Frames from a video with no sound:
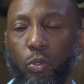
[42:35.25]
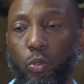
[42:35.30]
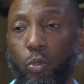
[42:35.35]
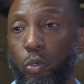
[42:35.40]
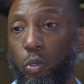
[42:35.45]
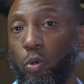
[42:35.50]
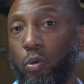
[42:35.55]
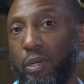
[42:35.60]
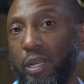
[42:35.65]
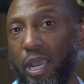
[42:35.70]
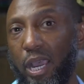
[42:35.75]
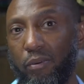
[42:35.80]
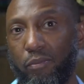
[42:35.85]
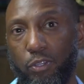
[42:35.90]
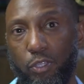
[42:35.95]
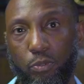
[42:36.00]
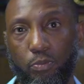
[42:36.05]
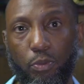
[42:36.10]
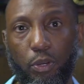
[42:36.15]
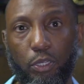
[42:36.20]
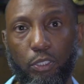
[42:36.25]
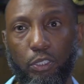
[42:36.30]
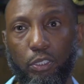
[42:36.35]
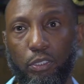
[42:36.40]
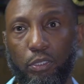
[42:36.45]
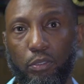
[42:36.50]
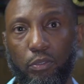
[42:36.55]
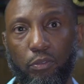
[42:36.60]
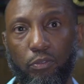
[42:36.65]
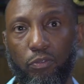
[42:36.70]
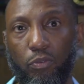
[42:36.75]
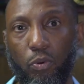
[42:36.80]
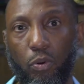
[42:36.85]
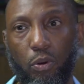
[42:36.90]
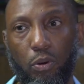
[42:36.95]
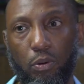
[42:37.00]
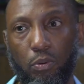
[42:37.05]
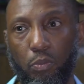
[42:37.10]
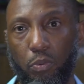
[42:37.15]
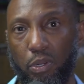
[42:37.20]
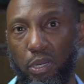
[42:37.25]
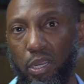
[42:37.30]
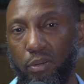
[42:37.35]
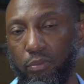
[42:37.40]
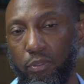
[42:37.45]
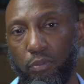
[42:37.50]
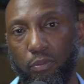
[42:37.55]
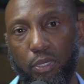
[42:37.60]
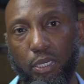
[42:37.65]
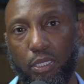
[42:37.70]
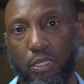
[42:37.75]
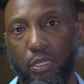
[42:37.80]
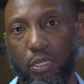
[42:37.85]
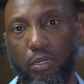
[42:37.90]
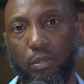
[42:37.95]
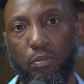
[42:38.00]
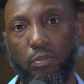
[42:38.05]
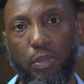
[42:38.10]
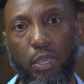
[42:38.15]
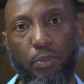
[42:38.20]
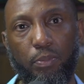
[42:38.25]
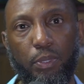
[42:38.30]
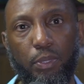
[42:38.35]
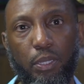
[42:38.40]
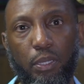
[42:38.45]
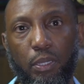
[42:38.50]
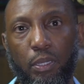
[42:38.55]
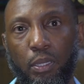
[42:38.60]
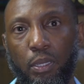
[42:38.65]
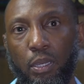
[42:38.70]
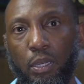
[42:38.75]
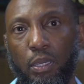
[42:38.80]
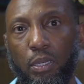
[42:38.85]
who don't have as much for whatever reason. Maybe